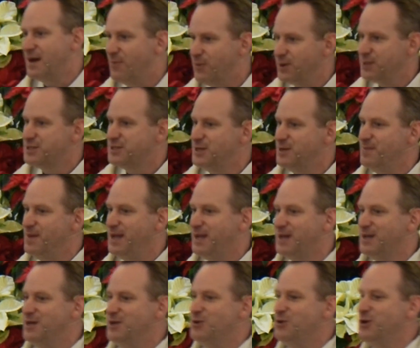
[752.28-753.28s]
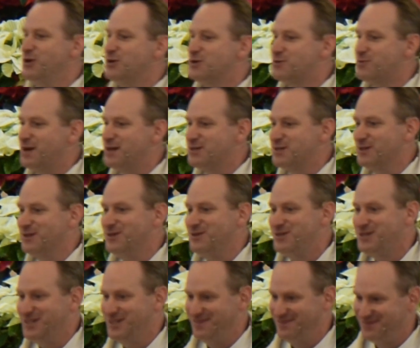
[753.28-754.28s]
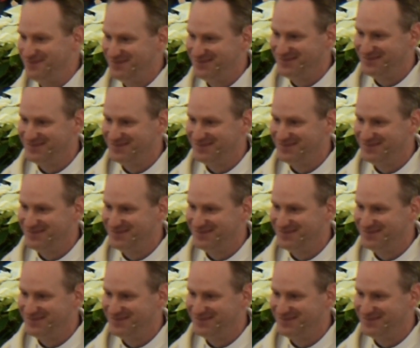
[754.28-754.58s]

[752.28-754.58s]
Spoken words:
I want you to make a New Year's resolution.